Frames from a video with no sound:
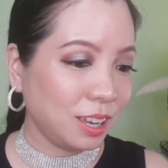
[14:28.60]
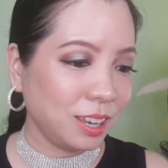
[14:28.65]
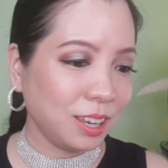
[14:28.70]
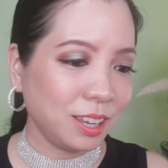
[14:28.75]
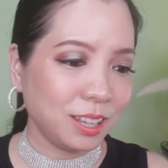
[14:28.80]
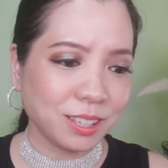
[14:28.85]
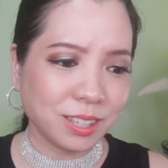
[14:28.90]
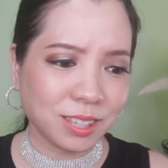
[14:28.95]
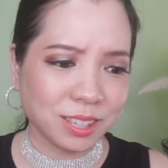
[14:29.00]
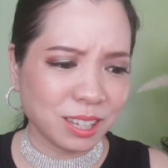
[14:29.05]

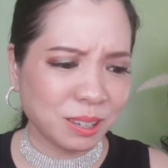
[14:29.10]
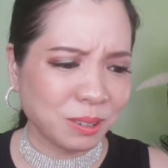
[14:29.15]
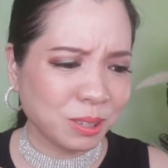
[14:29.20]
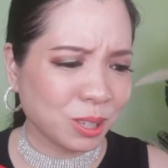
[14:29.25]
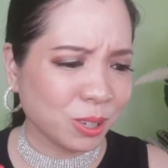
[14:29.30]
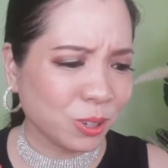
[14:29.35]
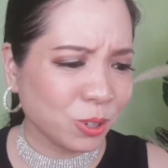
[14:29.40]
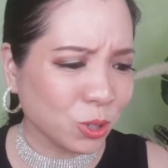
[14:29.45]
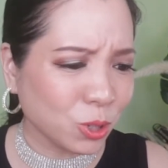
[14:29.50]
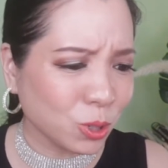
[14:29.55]
It seems
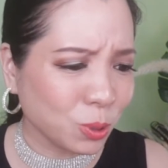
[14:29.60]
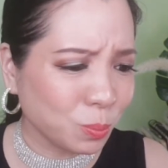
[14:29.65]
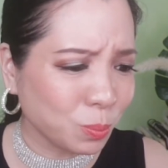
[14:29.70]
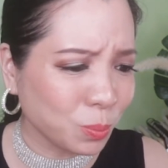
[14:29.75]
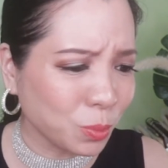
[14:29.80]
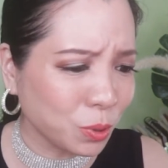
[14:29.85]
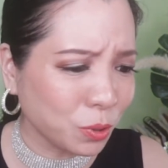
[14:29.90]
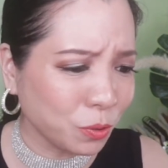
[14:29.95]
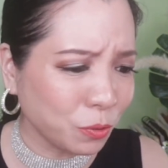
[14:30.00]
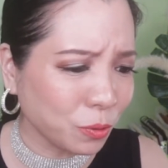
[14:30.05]
so
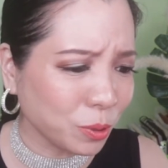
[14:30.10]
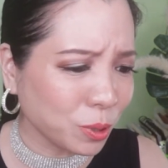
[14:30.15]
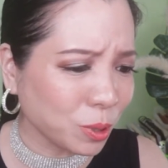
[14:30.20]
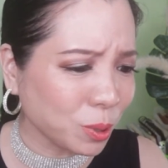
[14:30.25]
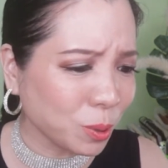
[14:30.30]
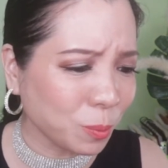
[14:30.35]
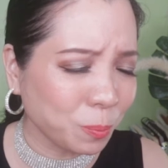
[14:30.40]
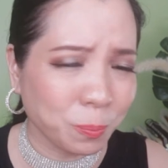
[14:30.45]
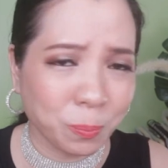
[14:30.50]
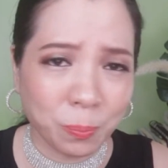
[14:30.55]
smooth,
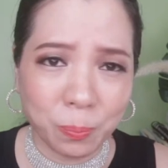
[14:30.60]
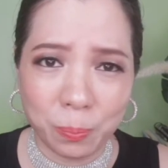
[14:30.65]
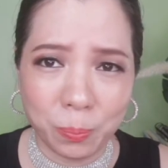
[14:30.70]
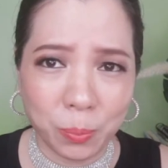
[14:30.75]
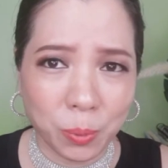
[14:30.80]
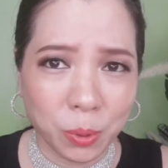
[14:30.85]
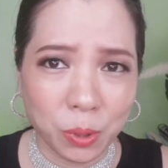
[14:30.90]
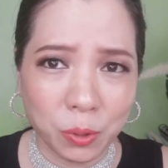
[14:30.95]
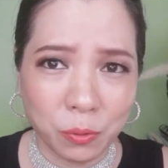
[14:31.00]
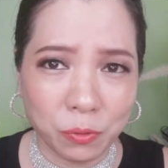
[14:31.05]
so
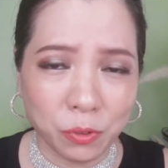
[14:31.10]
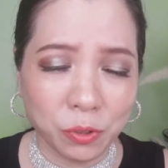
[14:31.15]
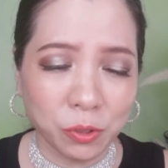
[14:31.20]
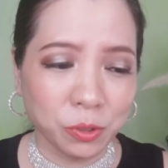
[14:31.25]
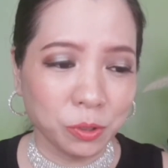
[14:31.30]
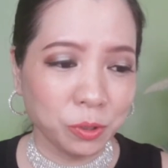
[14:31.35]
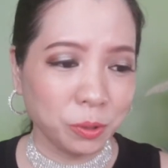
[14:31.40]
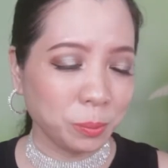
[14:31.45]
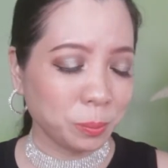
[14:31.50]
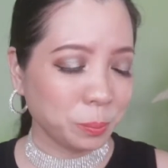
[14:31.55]

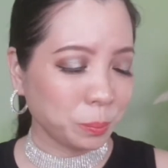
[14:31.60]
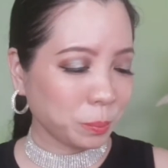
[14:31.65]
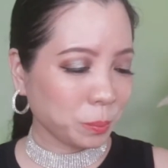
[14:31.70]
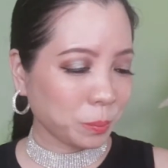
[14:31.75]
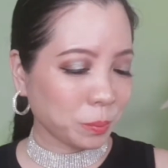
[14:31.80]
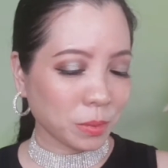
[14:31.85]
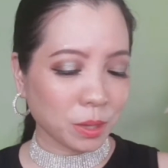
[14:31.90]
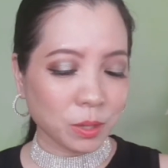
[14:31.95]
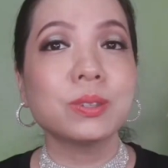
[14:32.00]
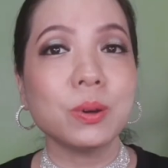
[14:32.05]
beautiful.
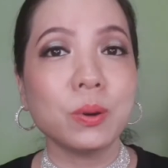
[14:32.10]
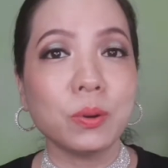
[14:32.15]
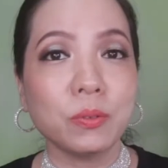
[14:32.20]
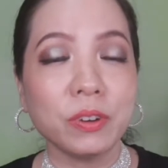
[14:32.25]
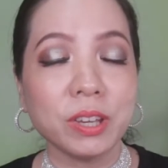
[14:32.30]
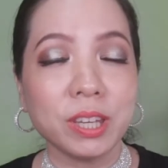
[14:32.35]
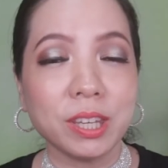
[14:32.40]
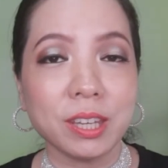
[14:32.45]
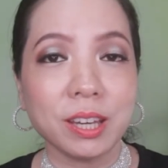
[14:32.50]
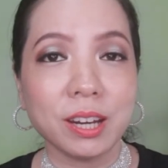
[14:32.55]
So
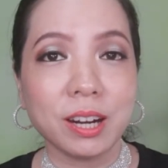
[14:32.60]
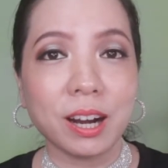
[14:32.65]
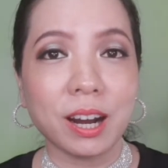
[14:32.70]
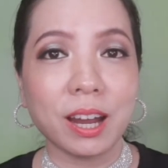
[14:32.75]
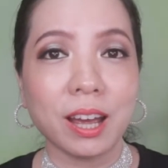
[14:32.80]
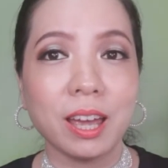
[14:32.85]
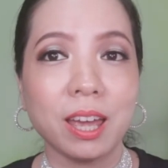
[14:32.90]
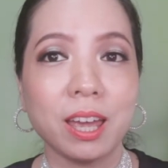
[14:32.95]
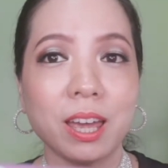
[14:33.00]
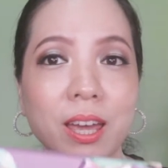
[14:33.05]
over here,
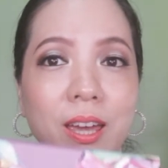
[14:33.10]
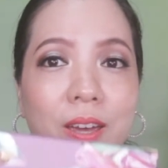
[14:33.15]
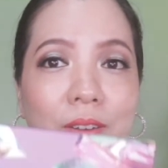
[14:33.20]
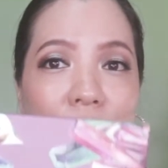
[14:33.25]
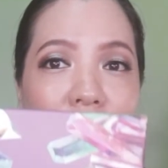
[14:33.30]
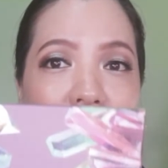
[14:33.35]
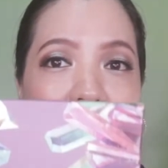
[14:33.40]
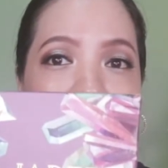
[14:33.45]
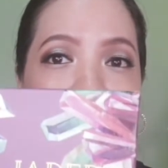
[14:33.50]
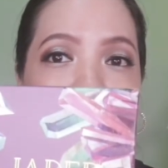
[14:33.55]
I
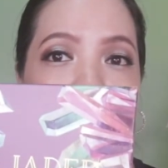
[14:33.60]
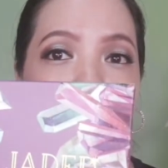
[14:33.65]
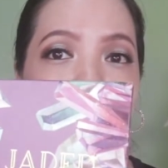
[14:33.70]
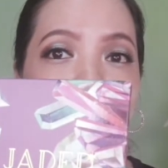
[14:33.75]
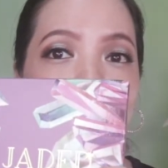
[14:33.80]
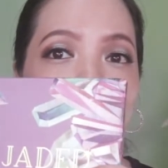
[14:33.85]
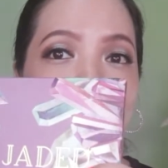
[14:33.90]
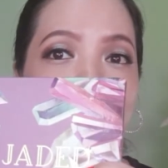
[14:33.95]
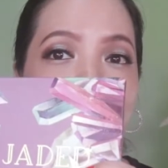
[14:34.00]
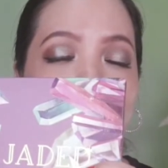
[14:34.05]
have the
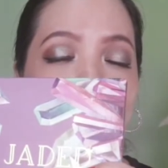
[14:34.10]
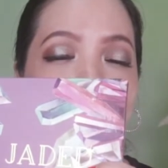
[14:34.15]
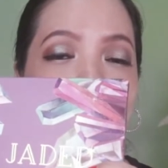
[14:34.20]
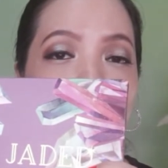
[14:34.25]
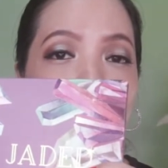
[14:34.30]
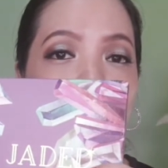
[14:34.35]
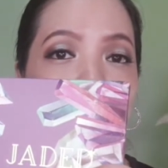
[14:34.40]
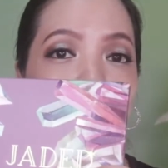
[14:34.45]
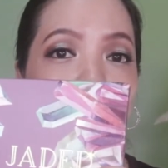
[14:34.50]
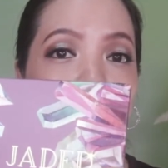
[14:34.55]
dupe from this
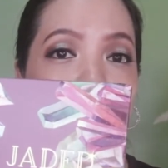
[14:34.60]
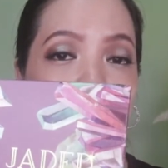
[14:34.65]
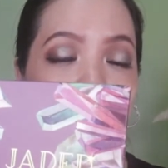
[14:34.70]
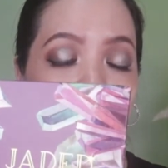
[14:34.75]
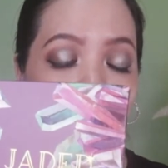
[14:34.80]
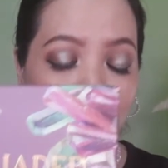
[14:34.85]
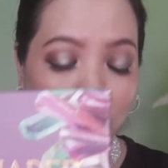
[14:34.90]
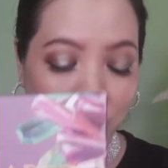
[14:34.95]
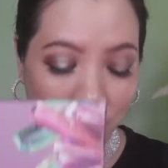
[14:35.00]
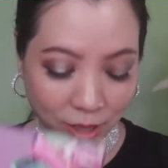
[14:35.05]
So
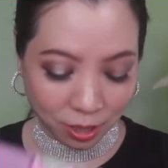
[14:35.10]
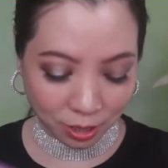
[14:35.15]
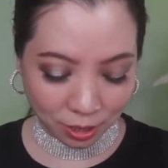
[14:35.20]
Jaded